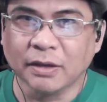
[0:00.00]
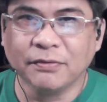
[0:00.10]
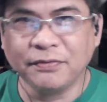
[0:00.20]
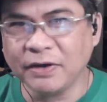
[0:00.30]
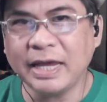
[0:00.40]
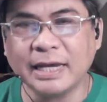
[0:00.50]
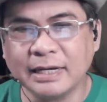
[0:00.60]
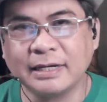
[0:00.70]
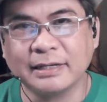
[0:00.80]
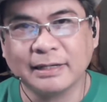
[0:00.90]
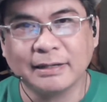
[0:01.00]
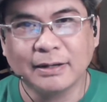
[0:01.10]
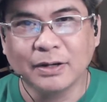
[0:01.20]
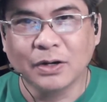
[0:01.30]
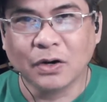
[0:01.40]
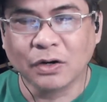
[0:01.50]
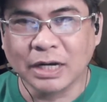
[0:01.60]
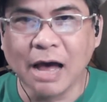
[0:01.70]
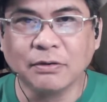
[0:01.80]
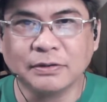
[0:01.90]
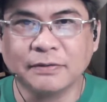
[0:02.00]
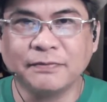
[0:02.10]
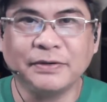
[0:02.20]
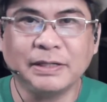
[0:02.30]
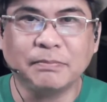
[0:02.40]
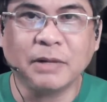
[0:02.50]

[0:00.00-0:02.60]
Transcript: fake or counterfeit